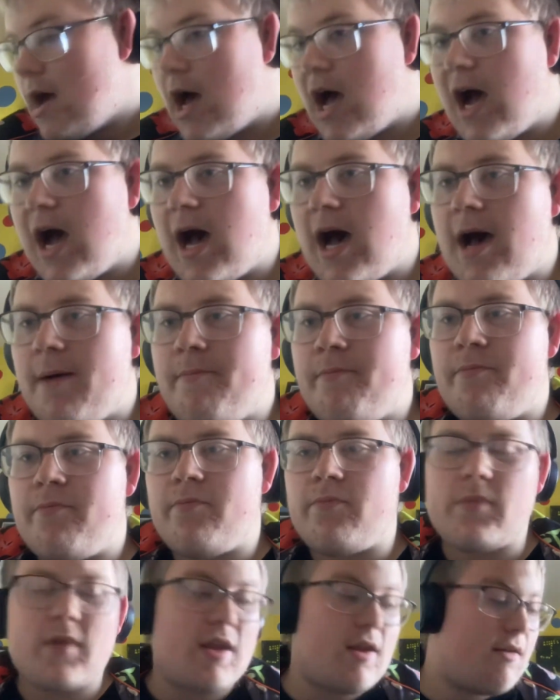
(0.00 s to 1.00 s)

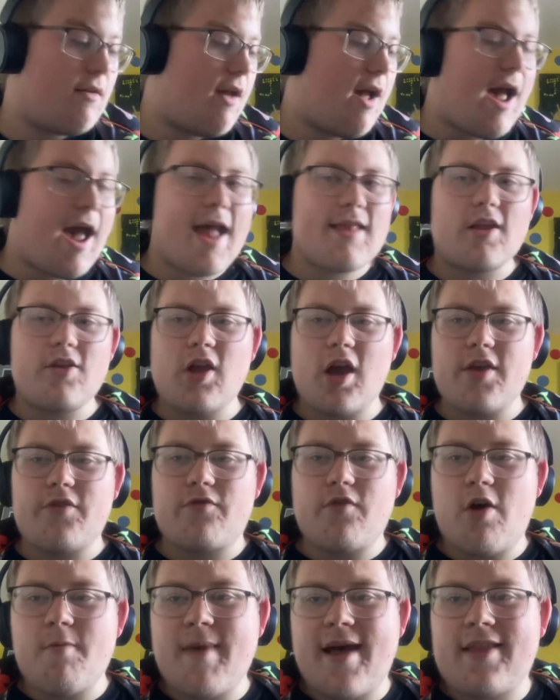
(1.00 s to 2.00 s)
Had a nice
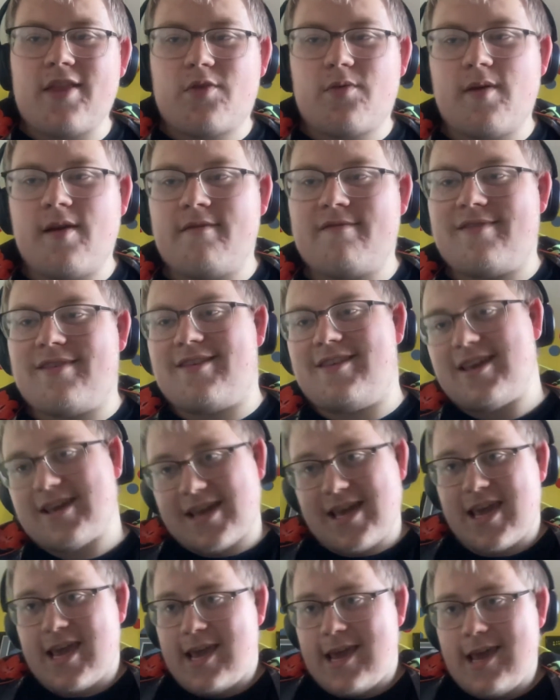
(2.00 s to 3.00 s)
romance with
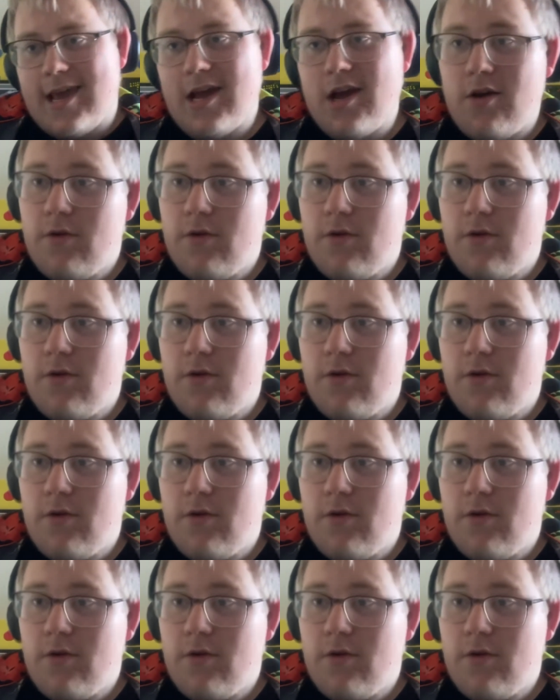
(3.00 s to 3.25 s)
Ziggy.